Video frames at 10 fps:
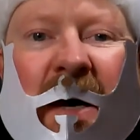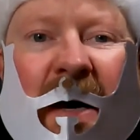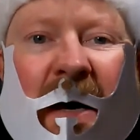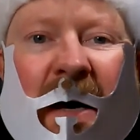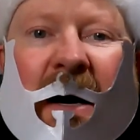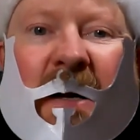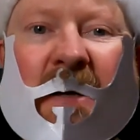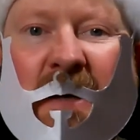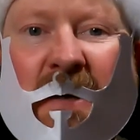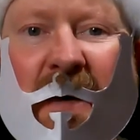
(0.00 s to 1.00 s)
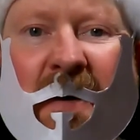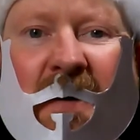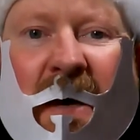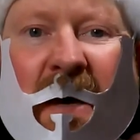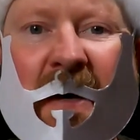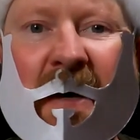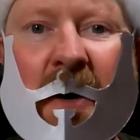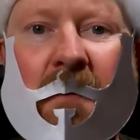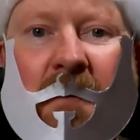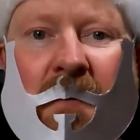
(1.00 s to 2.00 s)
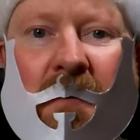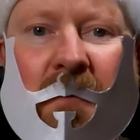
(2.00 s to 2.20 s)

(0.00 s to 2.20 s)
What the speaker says: and it's another day on the 3D